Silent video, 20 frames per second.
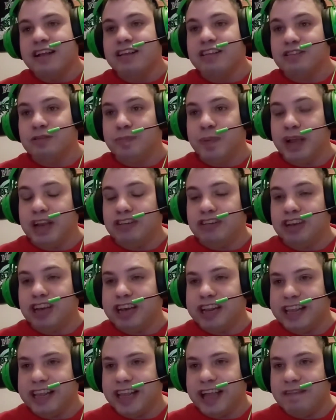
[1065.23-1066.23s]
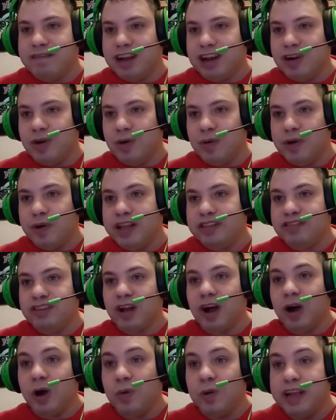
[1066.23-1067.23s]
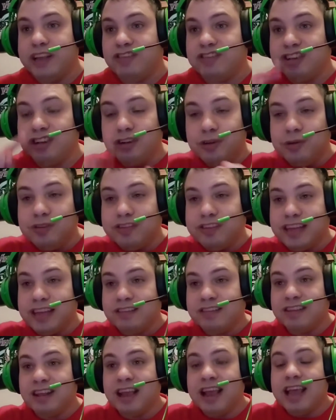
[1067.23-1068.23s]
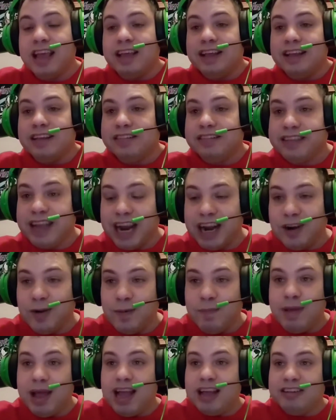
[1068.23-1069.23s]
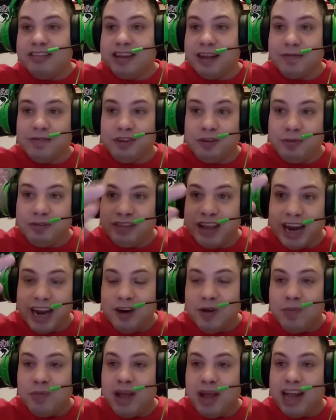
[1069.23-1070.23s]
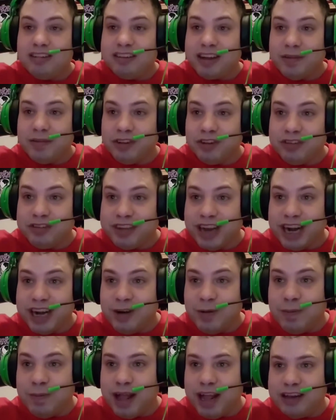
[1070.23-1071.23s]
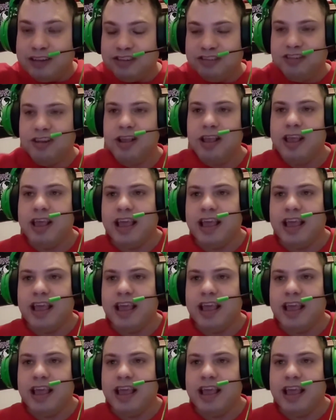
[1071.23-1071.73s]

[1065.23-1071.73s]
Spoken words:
Especially Kevin Owens always loses title match after title match after title match.